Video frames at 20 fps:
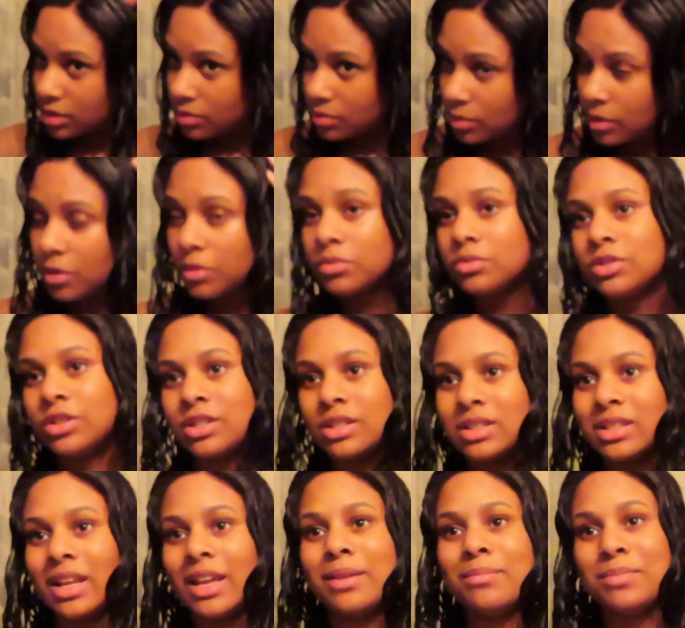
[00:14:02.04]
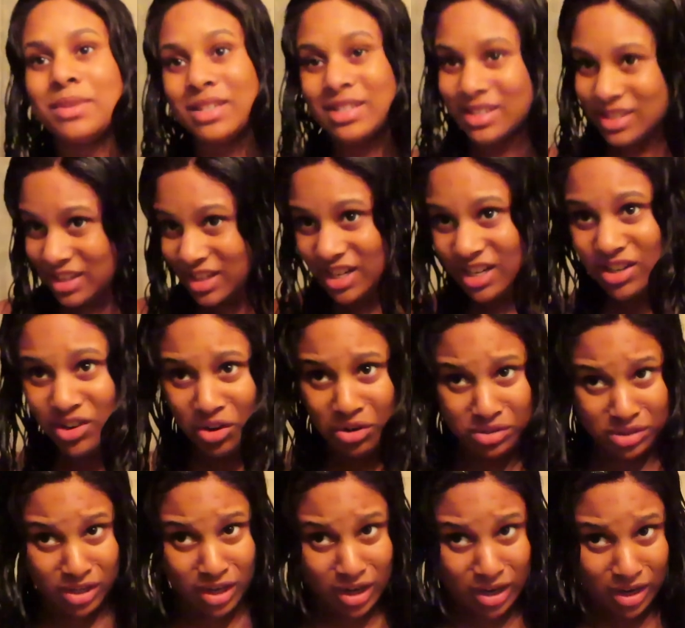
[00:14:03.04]
it won't just like be sitting
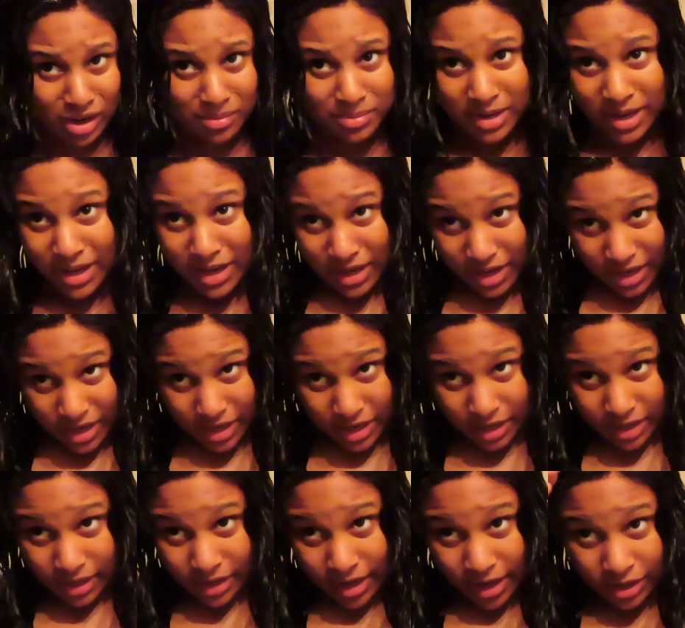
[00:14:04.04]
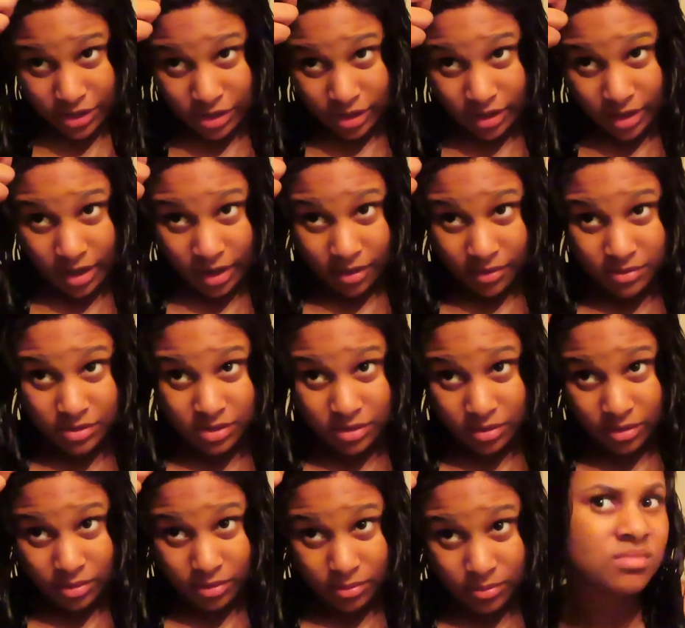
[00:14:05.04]
on top. It can actually have
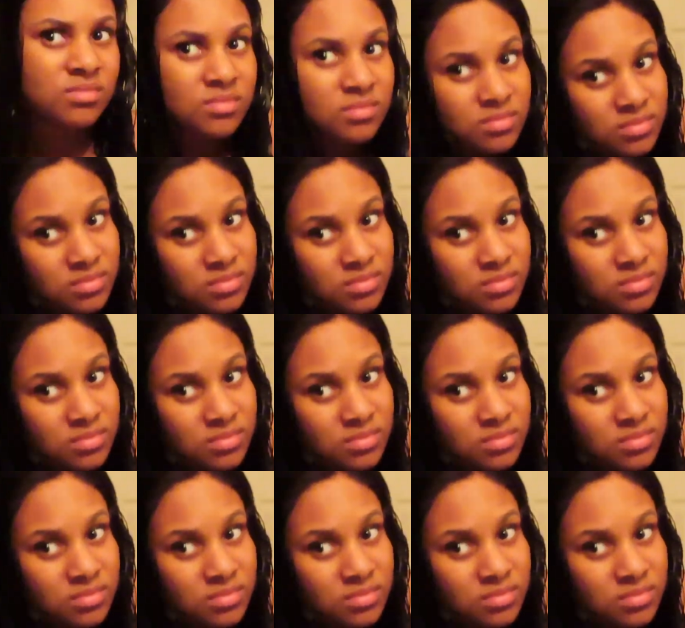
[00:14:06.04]
some